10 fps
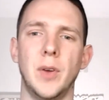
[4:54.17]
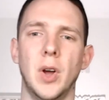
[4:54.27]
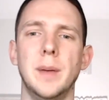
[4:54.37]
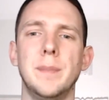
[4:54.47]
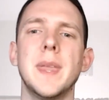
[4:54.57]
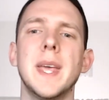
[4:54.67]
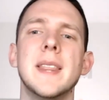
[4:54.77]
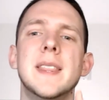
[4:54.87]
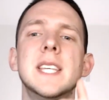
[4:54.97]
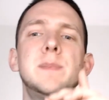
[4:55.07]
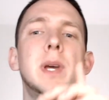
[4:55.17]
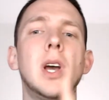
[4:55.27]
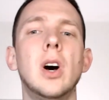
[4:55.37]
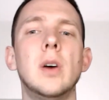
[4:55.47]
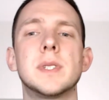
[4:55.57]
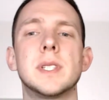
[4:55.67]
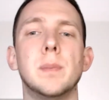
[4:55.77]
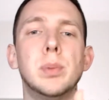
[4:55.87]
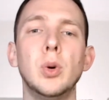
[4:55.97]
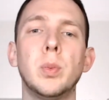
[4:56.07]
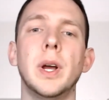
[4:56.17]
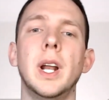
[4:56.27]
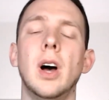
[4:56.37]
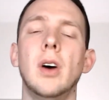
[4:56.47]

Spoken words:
all right, This becomes the blueprint